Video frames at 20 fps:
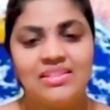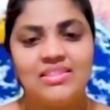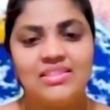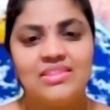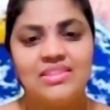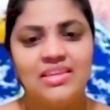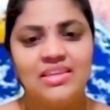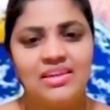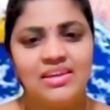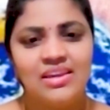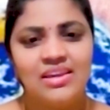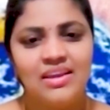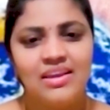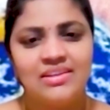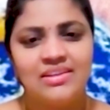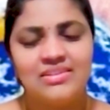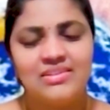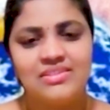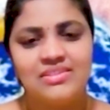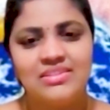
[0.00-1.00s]
They
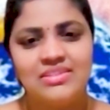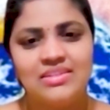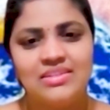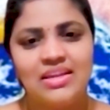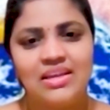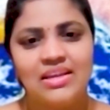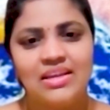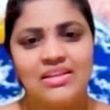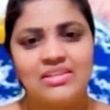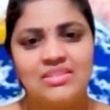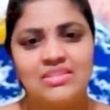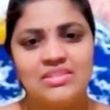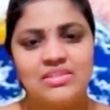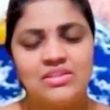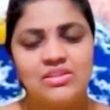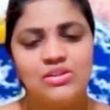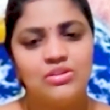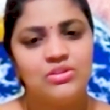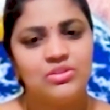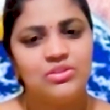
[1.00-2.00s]
anchor the light
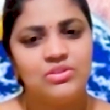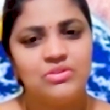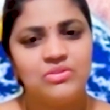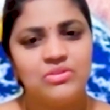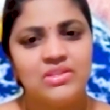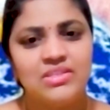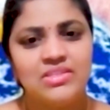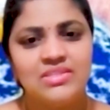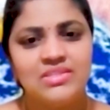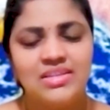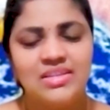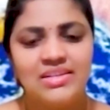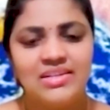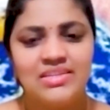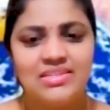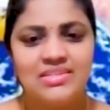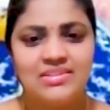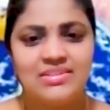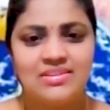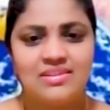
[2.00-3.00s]
to this
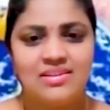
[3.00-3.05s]
net.